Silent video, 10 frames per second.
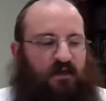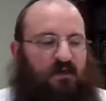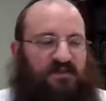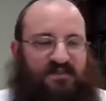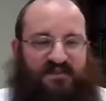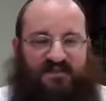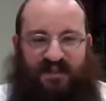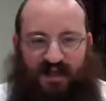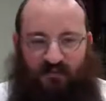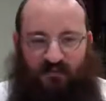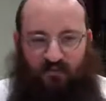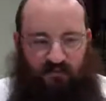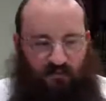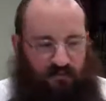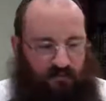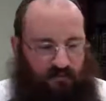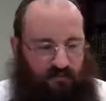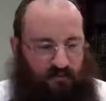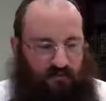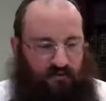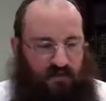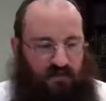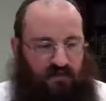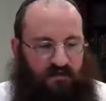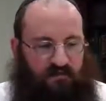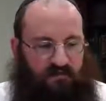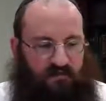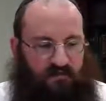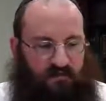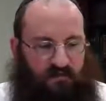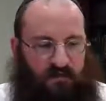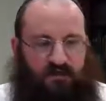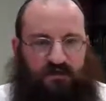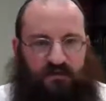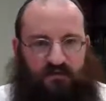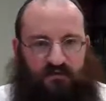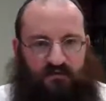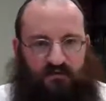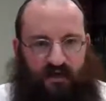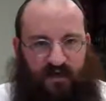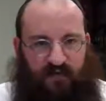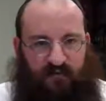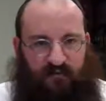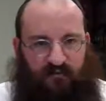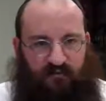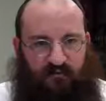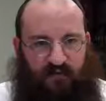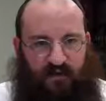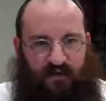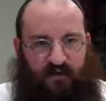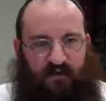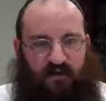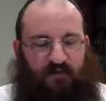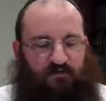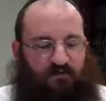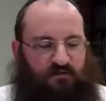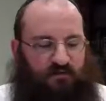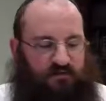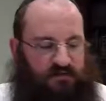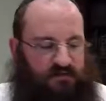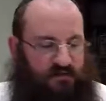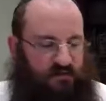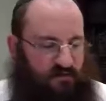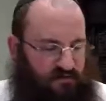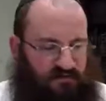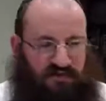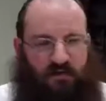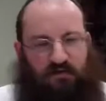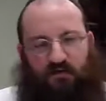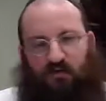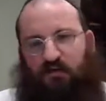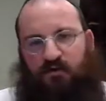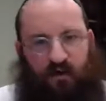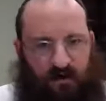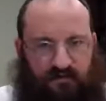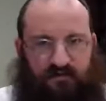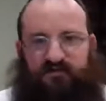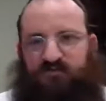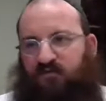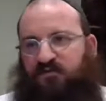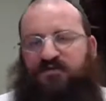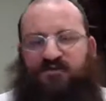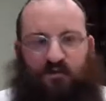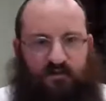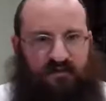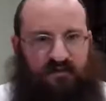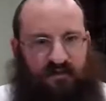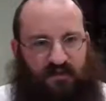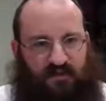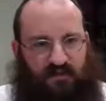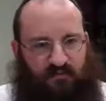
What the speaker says: This is not true when you hit the emotion directly. If you're using music or art or storytelling